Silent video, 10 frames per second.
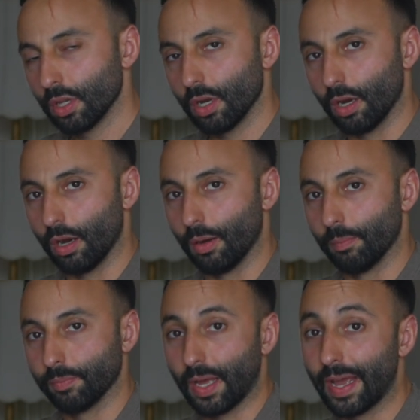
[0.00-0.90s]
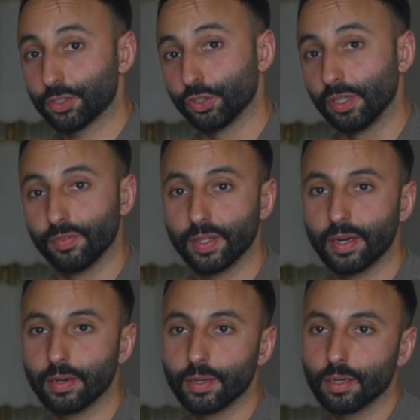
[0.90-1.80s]
I actually live in the
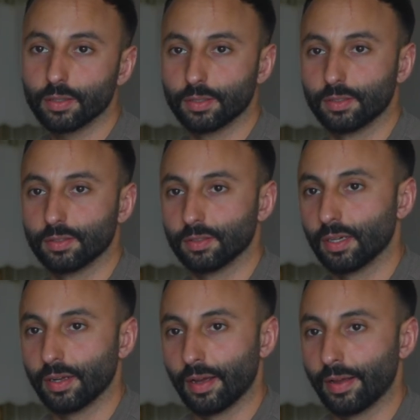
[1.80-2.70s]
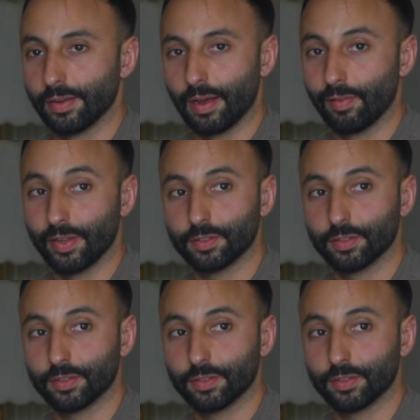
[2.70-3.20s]
area and I like